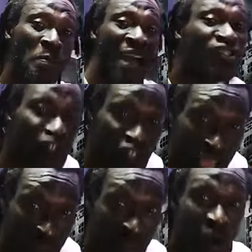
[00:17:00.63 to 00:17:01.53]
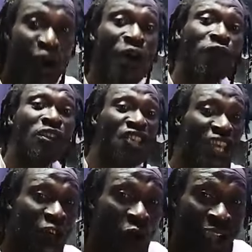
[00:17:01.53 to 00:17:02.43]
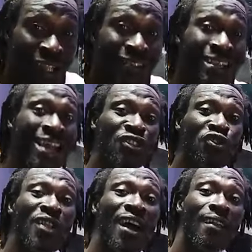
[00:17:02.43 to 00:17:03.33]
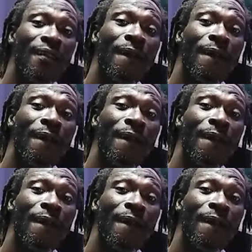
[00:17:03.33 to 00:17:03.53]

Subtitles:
pass them. For take you go international.